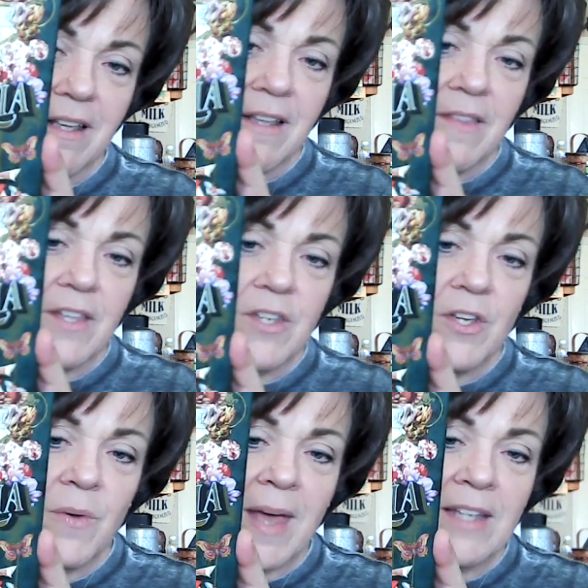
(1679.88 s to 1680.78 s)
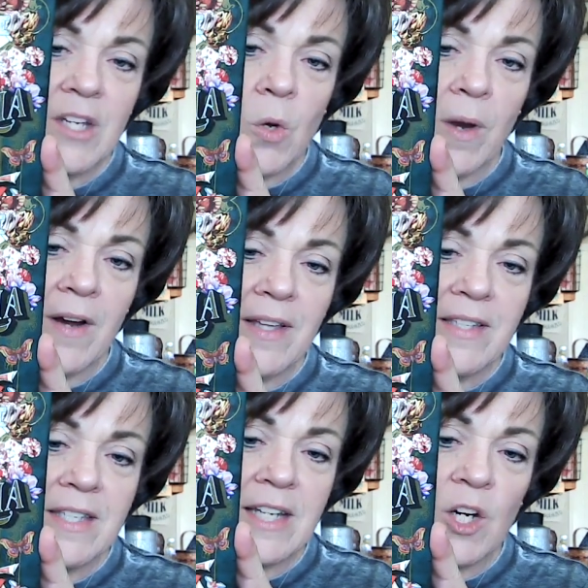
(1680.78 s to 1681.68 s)
The new antiquarian
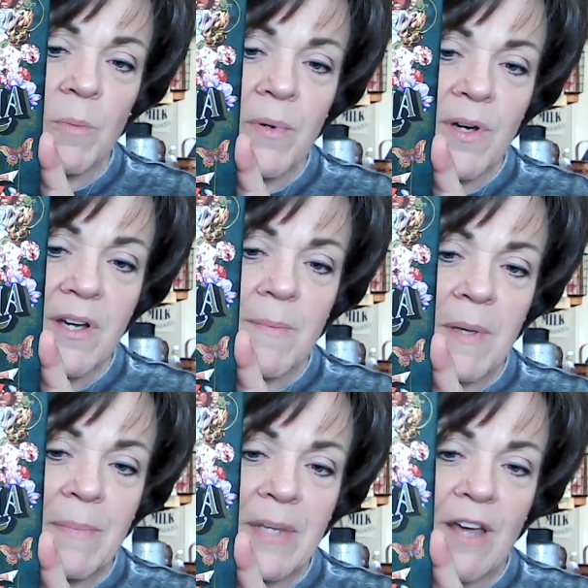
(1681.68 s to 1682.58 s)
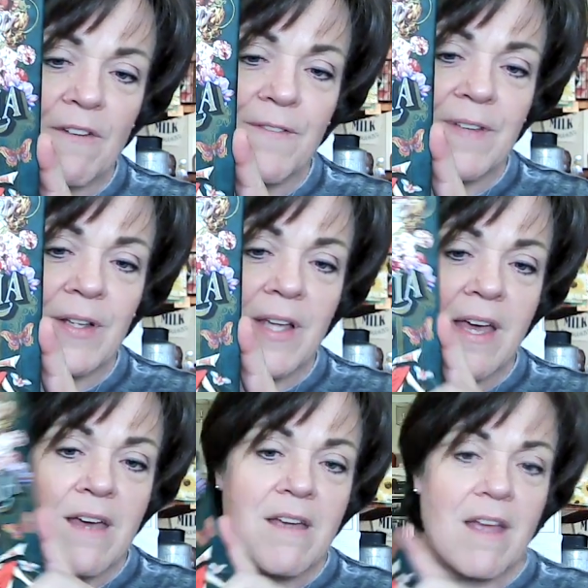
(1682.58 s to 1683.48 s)
sticker book,
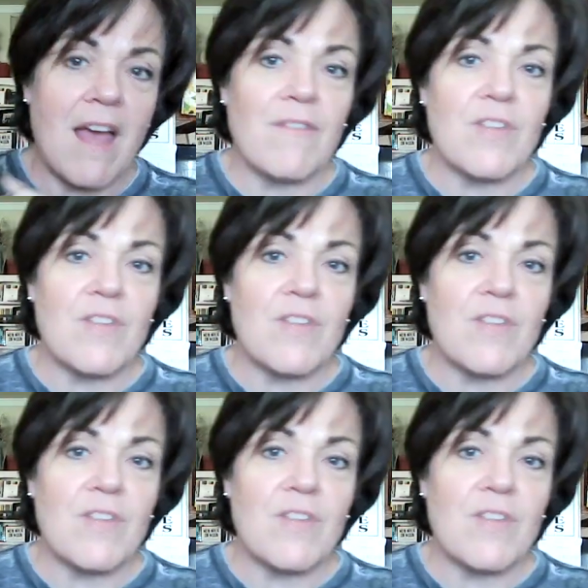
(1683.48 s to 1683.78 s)
Bibliophilia. Have you